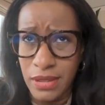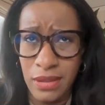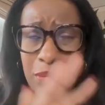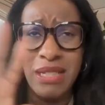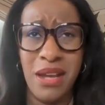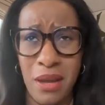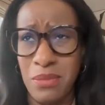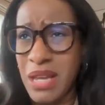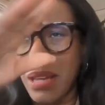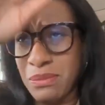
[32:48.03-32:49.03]
my
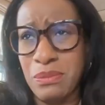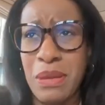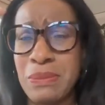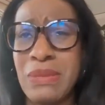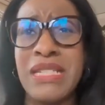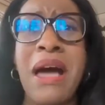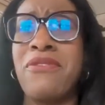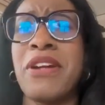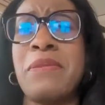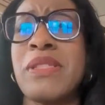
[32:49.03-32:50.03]

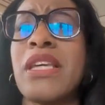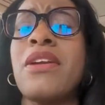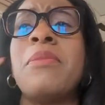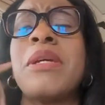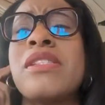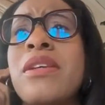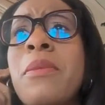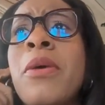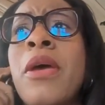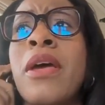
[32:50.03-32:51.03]
time frame's getting all mixed
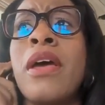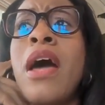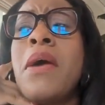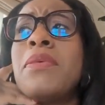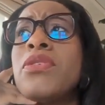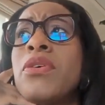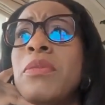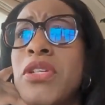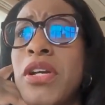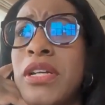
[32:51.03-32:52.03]
up. I was on
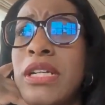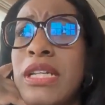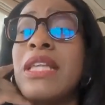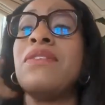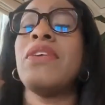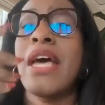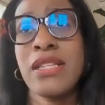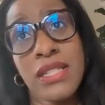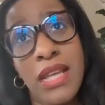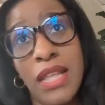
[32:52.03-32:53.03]
maternity leave,
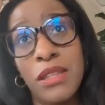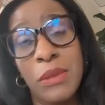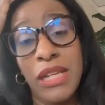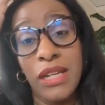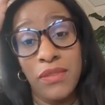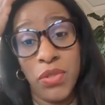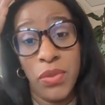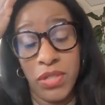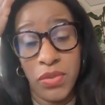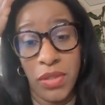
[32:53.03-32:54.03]
yes, at the beginning of
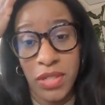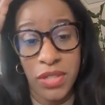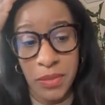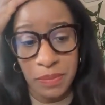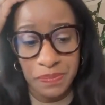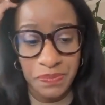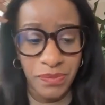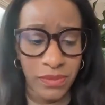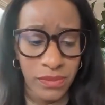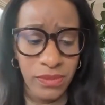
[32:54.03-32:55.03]
2022.
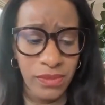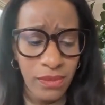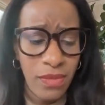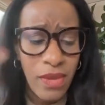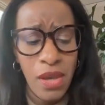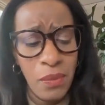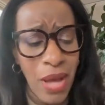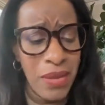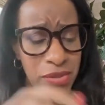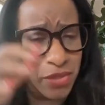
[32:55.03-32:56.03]
And
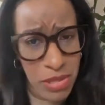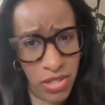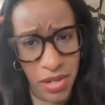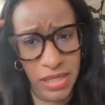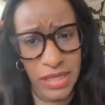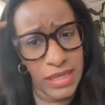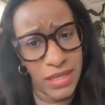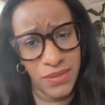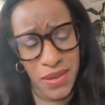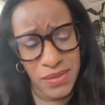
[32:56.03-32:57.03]
while I was on maternity
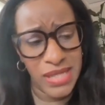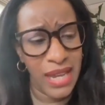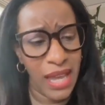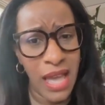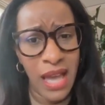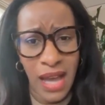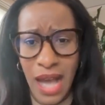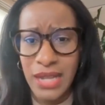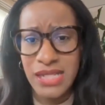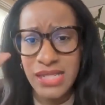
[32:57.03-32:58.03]
leave, I was like,
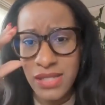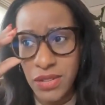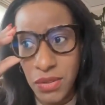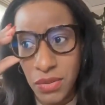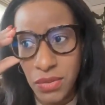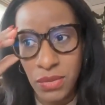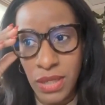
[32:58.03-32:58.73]
I need to